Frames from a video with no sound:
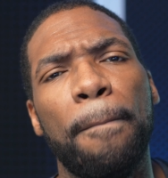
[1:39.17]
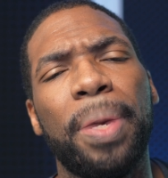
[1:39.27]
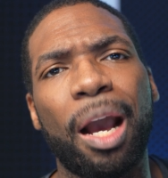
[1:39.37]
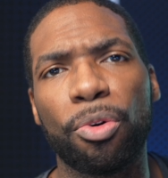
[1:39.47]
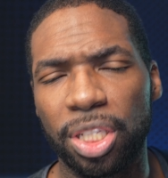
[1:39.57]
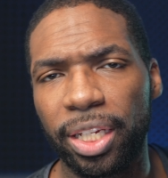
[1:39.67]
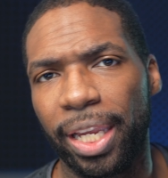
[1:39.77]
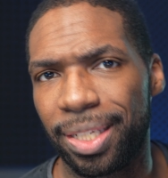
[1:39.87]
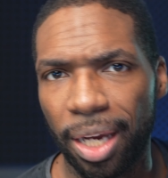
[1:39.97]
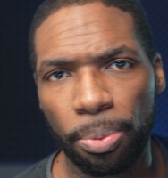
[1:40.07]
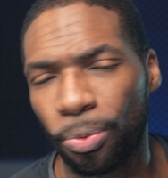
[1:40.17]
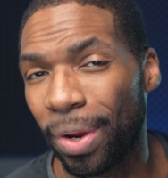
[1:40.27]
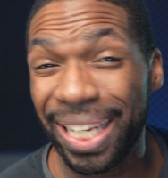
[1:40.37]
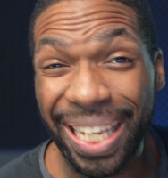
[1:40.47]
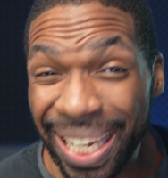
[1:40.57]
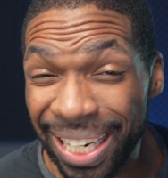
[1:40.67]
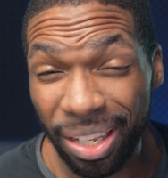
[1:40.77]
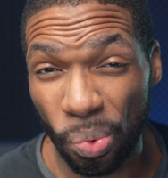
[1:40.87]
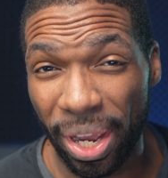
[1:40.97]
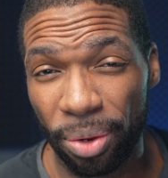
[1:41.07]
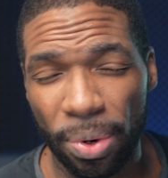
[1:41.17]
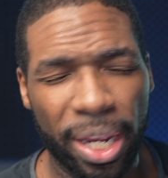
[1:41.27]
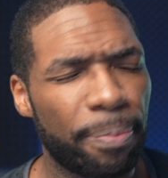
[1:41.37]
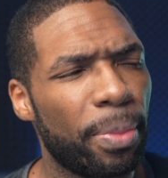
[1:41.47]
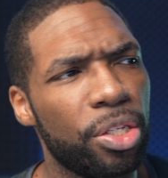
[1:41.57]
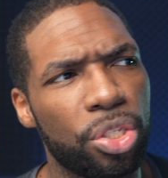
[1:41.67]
but I was looking to upgrade anyway, right?